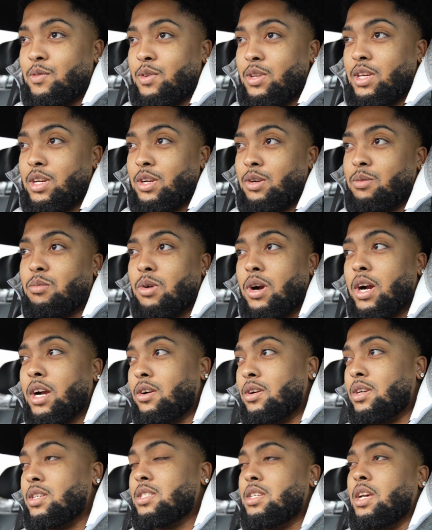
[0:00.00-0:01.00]
hurt
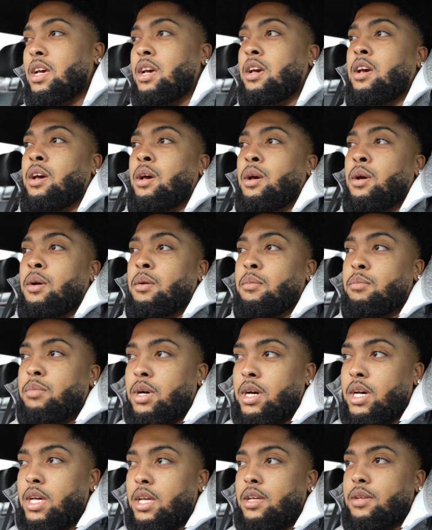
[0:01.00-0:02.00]
progress,
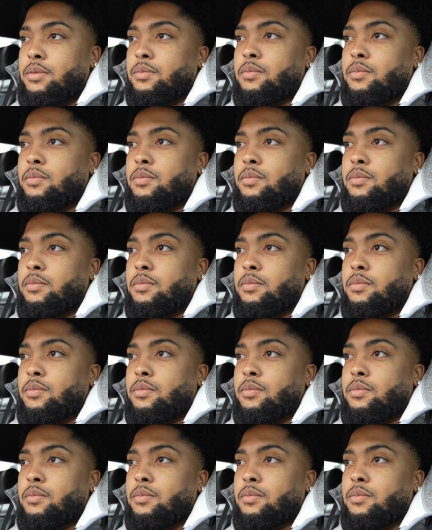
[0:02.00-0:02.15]
but